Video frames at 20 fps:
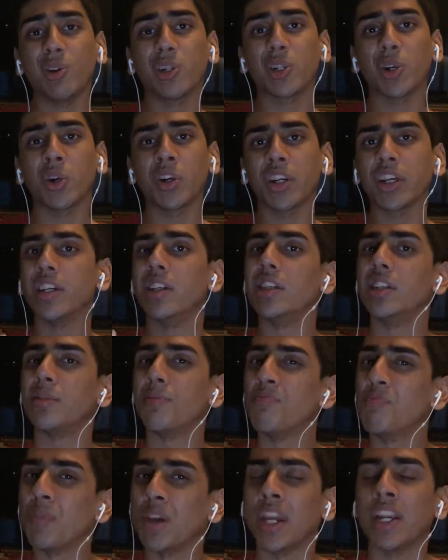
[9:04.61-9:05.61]
shot is
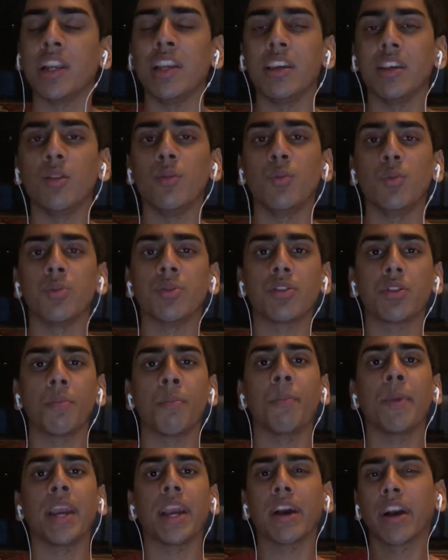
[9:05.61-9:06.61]
mainly used to
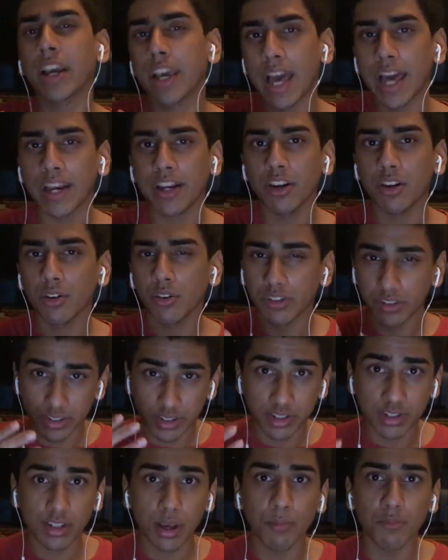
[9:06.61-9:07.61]
make a character or a
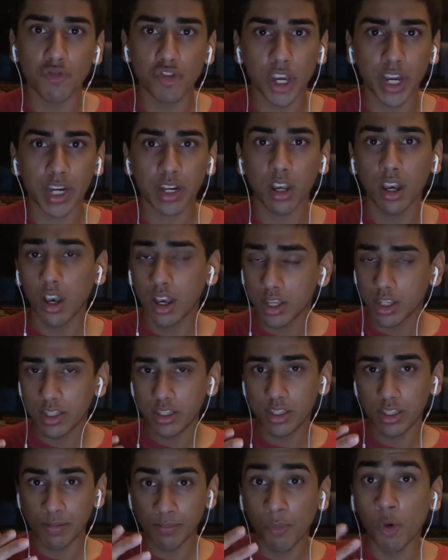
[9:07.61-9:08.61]
subject
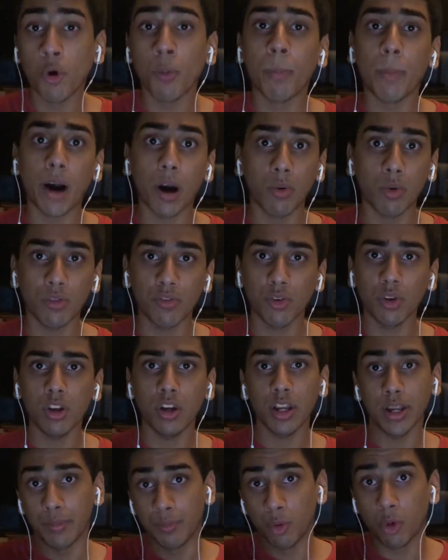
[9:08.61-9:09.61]
seem more powerful
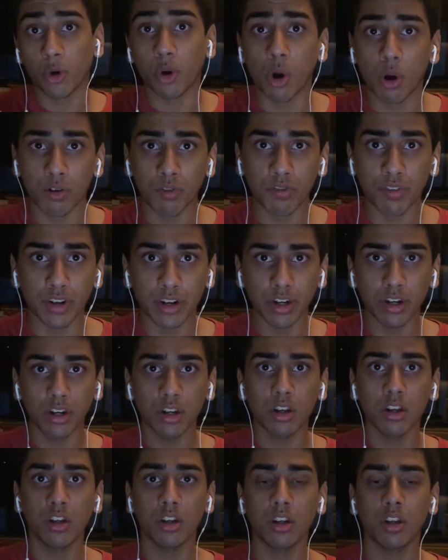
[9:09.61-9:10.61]
and more confident.
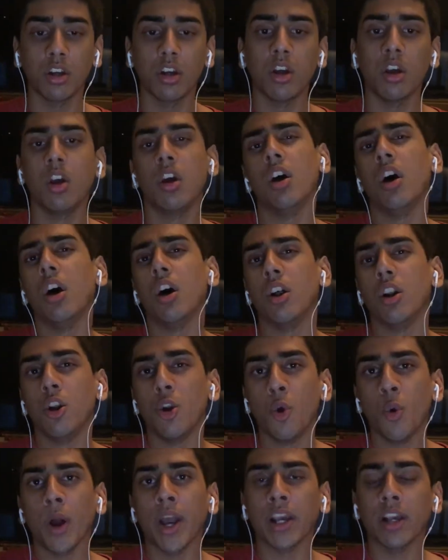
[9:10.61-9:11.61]
A
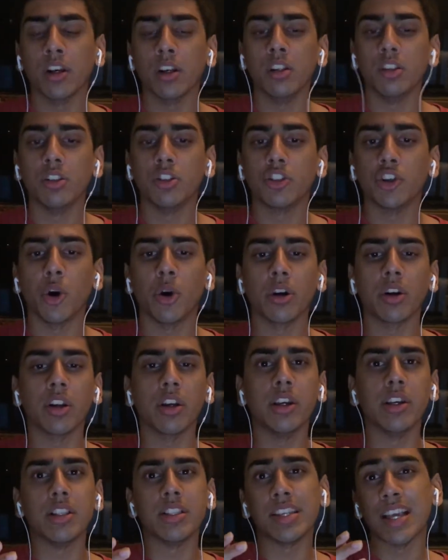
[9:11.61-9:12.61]
low angle shot
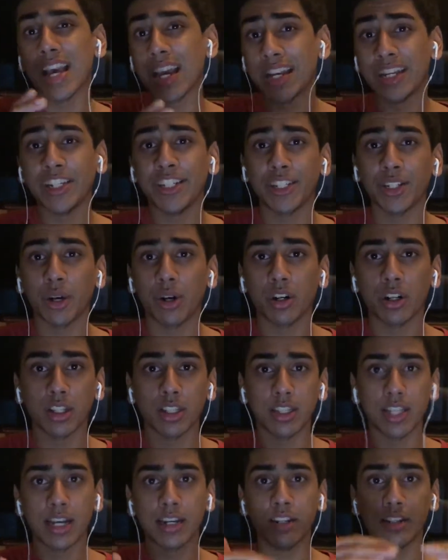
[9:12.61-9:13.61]
is any shot
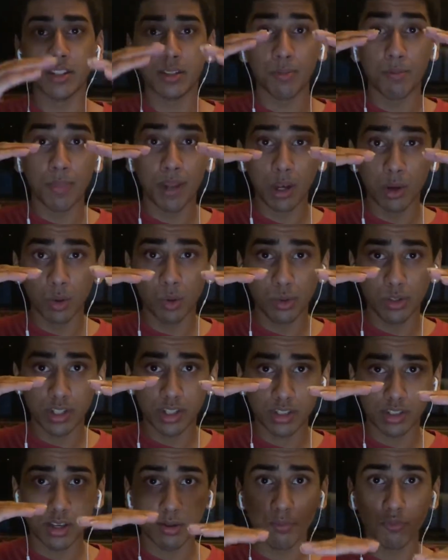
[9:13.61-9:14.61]
that is below the
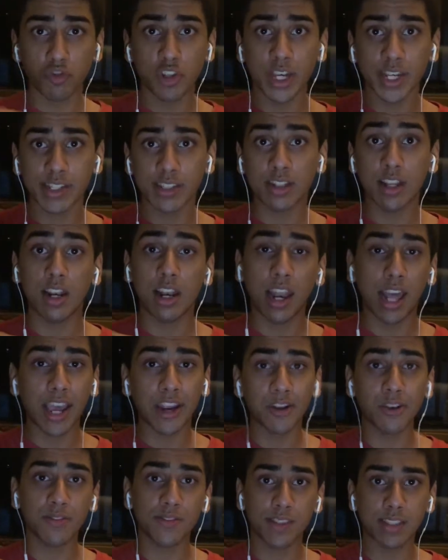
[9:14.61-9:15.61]
subject's
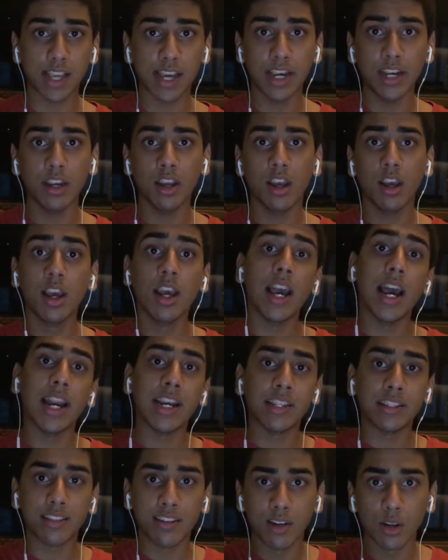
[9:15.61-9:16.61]
line of sight and
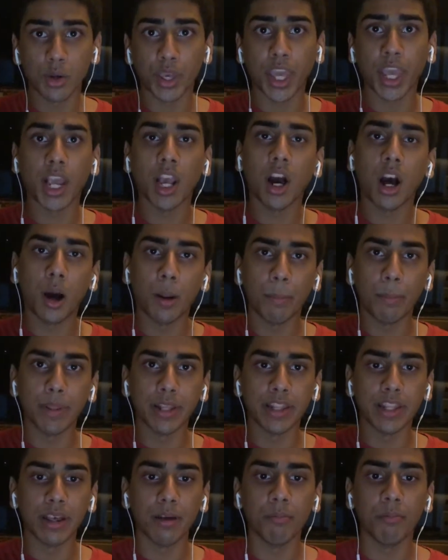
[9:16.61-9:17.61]
is looking up
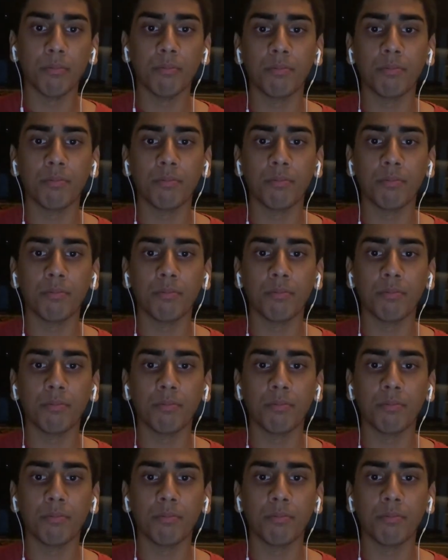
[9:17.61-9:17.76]
at them.